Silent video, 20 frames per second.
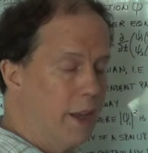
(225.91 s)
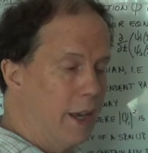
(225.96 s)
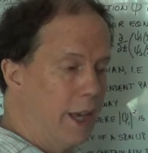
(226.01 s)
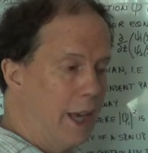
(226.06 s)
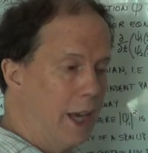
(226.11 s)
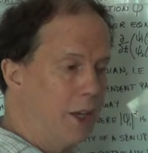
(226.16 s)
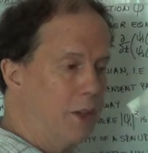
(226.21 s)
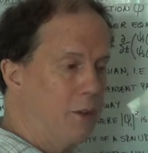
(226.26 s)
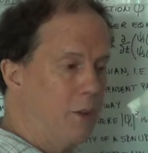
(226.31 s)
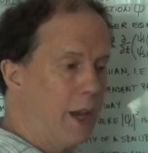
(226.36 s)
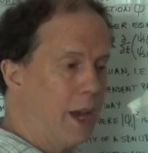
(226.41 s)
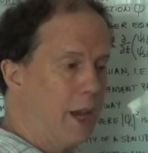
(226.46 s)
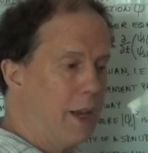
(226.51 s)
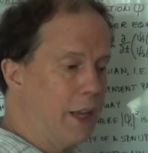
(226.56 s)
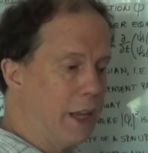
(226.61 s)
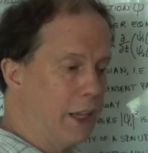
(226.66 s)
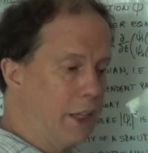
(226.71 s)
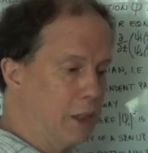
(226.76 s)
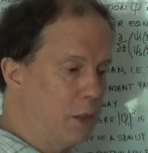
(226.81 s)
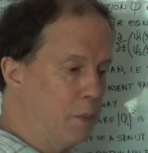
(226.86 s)
How do you add
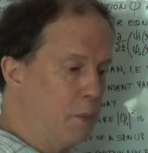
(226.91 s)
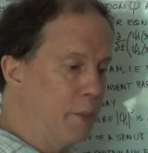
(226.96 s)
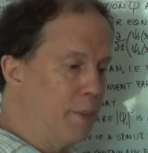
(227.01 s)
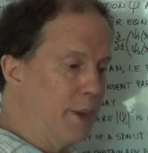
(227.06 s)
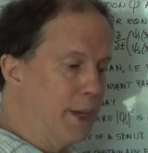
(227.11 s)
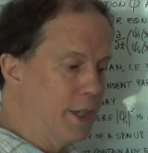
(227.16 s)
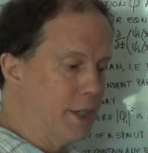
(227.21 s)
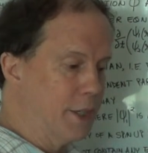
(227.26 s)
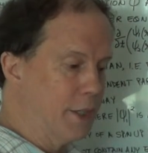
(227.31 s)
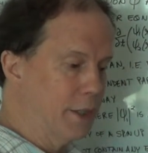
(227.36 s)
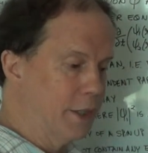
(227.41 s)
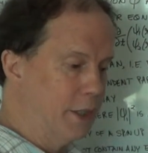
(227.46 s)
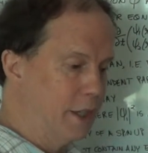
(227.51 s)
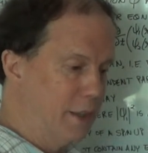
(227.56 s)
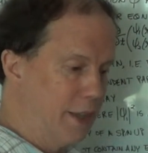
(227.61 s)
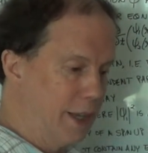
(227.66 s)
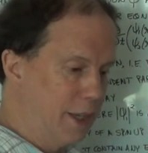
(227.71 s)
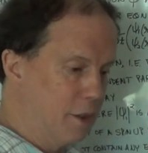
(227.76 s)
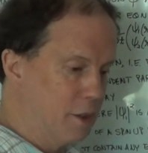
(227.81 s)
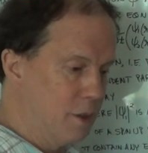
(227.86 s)
angular momenta in
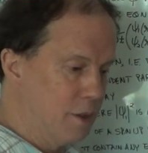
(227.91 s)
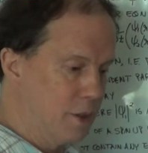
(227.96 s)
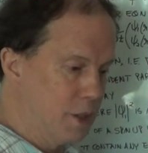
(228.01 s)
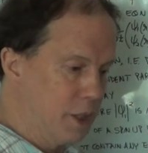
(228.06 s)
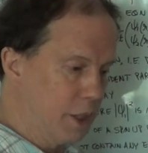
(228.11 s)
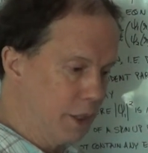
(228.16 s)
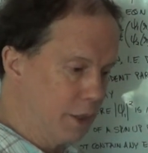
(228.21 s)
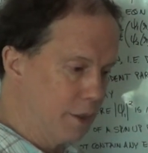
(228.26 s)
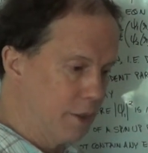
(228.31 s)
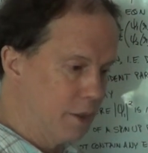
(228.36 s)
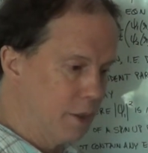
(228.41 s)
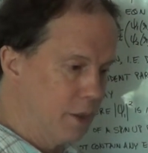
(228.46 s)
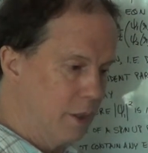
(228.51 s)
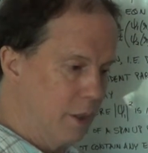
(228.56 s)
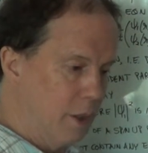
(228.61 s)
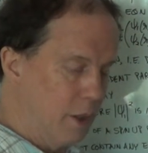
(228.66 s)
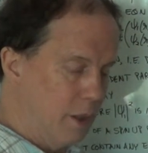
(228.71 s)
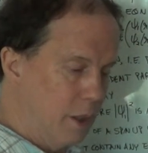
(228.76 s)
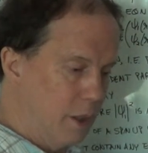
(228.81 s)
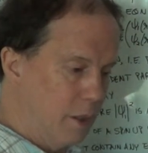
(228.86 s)
that context
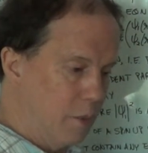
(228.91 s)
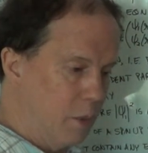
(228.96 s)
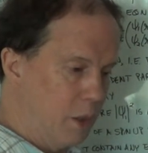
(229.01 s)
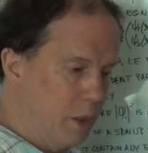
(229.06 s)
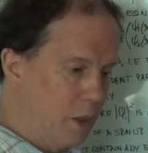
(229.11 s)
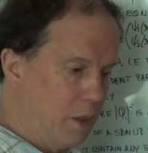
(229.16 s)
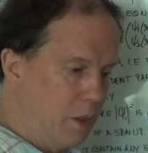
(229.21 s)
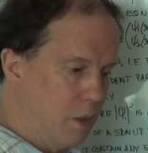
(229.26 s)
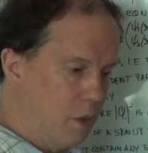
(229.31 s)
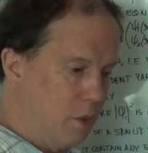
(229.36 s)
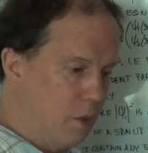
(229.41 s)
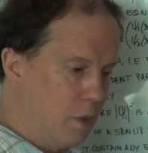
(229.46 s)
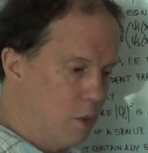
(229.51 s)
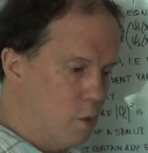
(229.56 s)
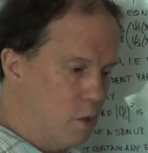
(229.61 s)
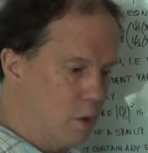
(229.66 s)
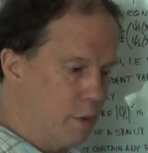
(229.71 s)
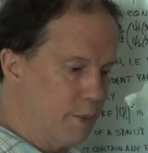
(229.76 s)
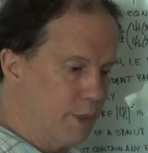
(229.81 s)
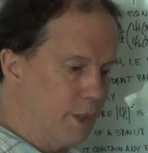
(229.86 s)
when your
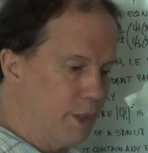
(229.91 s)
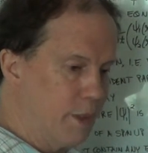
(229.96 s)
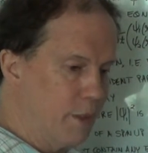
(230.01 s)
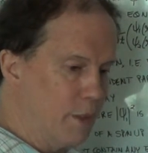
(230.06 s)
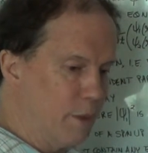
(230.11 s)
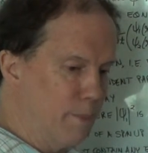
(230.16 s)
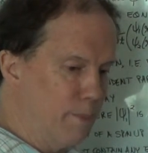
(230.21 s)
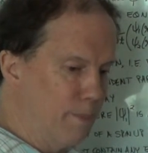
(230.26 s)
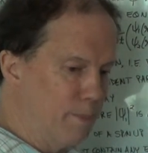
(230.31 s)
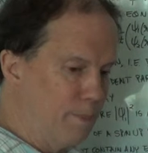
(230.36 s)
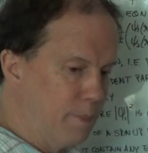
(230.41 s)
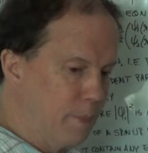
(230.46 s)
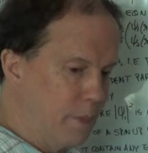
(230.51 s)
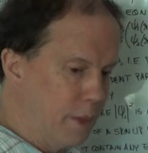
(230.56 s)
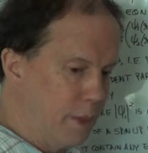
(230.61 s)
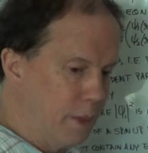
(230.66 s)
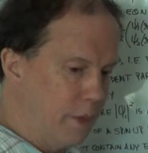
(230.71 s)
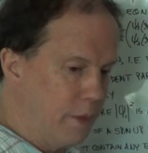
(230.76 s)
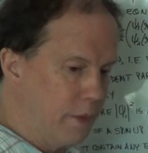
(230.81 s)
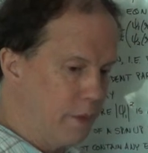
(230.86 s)
quantum system
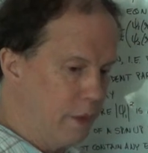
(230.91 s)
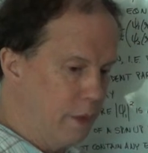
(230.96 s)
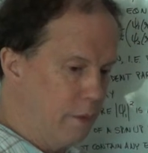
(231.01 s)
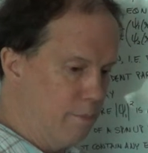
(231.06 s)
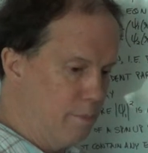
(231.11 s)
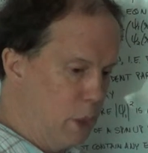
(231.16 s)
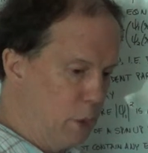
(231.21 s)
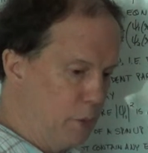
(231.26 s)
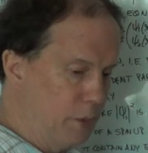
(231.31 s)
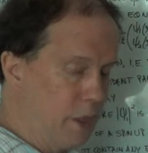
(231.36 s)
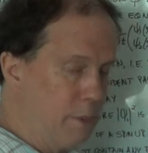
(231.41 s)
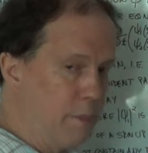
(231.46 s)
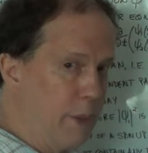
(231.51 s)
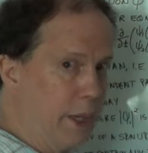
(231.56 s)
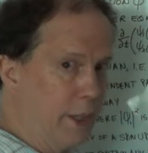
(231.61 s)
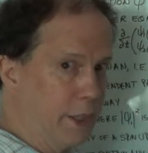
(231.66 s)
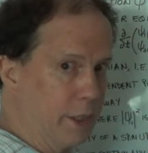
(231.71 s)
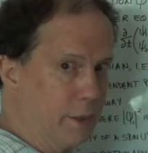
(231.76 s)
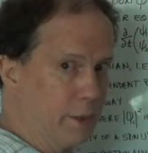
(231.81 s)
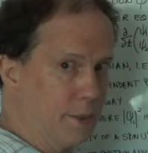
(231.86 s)
is a
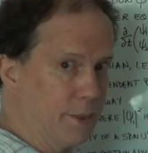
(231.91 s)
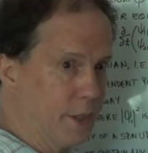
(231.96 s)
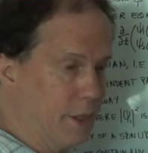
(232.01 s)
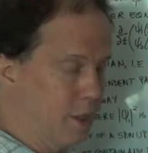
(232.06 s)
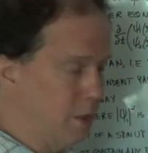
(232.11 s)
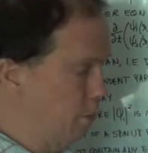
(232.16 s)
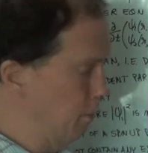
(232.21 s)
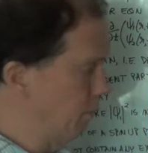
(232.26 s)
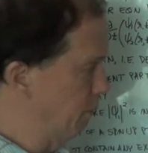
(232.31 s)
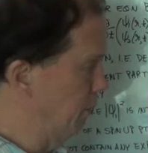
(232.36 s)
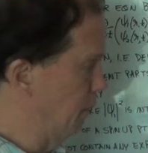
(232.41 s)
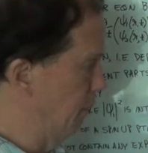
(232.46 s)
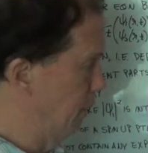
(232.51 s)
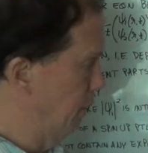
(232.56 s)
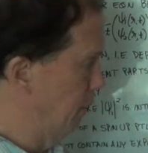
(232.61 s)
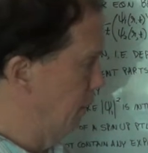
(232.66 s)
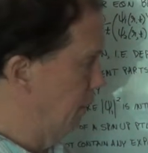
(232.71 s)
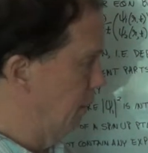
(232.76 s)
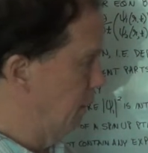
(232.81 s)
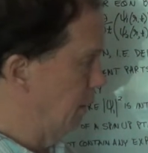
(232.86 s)
multi-particle system?
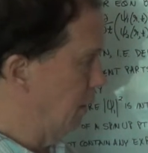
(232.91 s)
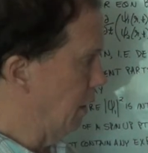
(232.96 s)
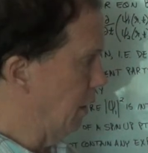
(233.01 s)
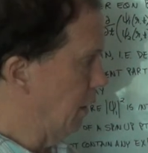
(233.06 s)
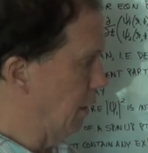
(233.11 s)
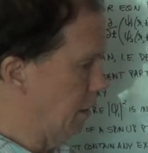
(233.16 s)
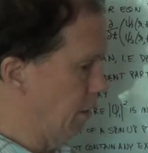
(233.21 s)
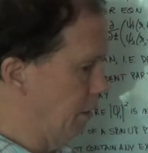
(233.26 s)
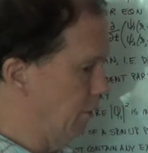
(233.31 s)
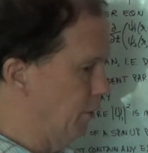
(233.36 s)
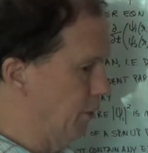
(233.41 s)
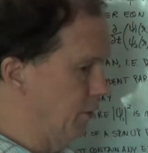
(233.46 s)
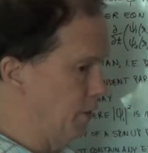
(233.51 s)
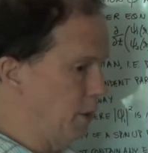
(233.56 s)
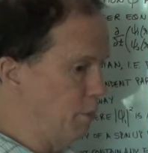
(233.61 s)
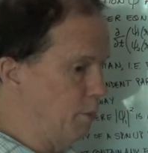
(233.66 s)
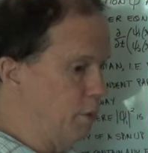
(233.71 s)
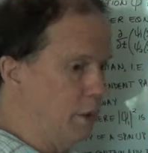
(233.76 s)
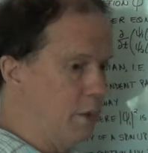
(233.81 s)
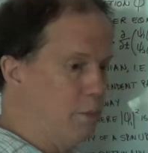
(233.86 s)
For
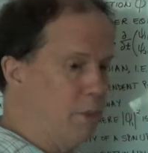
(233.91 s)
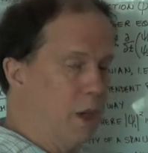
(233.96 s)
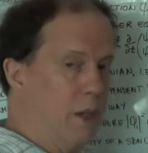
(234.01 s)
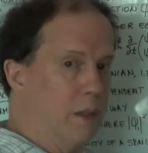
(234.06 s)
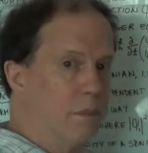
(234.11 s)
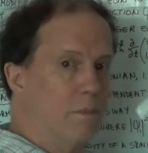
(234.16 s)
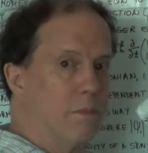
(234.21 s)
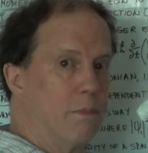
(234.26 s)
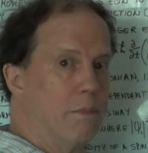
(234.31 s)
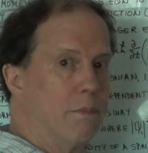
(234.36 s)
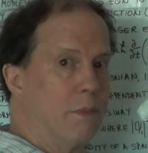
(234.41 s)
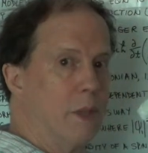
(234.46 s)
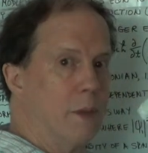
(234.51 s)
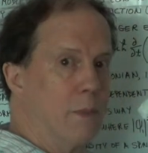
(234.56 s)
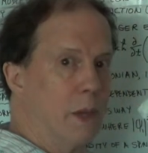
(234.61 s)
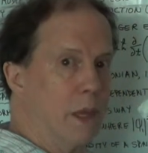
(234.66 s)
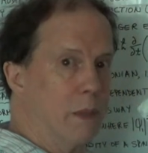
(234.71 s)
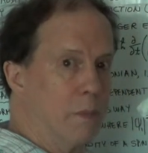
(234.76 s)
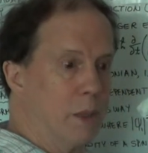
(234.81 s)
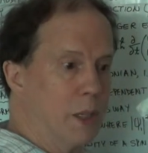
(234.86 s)
example, there
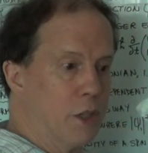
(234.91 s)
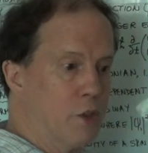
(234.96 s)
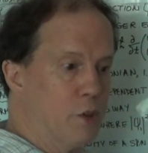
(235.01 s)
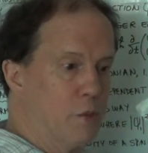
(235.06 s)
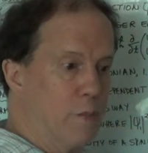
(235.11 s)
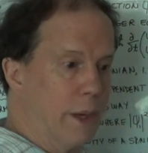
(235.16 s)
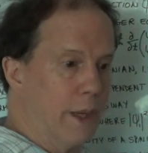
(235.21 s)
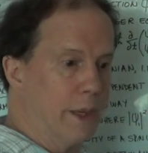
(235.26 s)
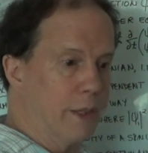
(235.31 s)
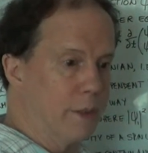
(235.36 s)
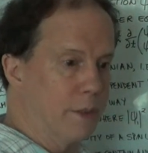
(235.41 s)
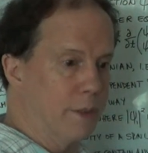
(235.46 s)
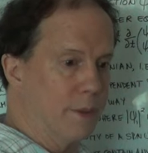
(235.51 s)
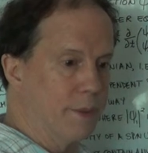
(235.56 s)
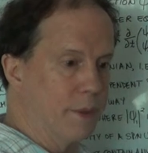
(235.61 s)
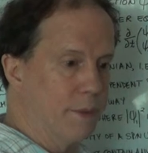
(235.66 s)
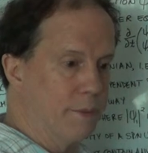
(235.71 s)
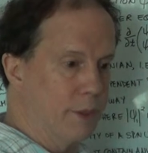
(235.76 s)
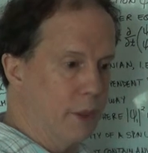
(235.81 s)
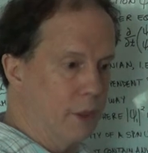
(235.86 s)
might be two particles
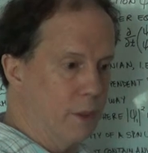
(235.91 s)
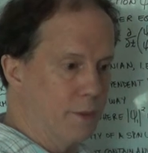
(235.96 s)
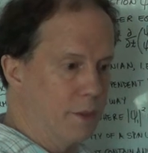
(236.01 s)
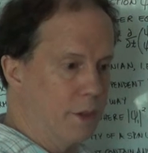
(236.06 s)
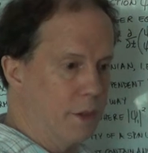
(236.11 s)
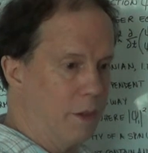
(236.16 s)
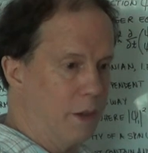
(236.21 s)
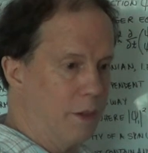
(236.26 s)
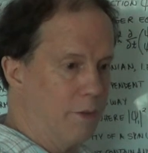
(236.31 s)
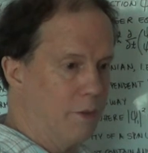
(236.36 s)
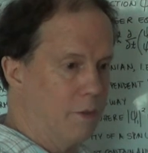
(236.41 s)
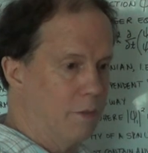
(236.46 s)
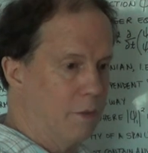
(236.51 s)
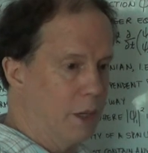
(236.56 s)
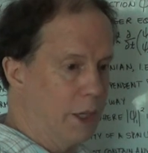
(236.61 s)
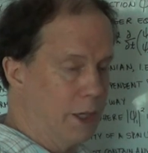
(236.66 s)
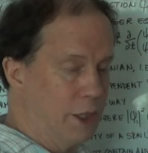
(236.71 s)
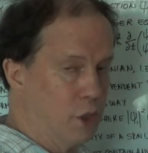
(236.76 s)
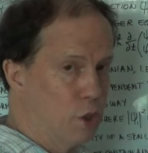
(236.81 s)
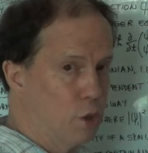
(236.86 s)
involved, so you have
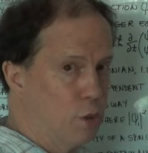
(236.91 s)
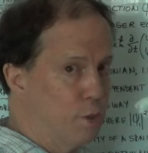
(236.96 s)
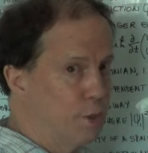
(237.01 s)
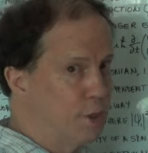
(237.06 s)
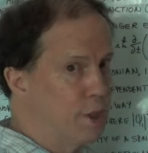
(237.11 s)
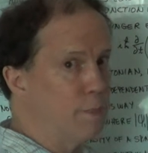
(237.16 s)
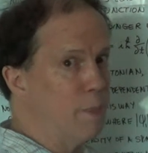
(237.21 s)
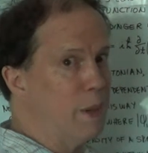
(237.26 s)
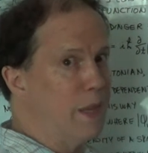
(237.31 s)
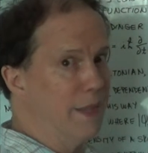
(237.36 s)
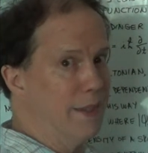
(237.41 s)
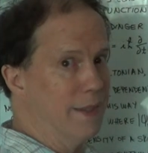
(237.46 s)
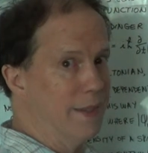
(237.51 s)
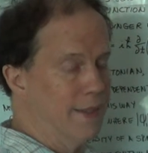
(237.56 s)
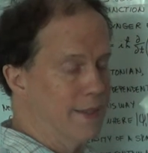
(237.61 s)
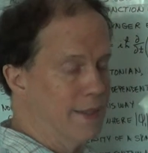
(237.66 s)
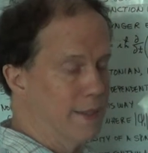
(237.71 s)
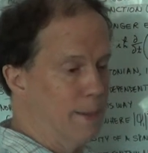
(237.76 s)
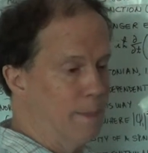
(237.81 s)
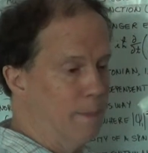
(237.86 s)
like two
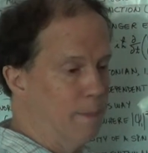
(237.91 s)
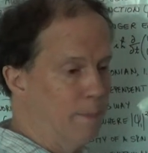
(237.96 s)
spins.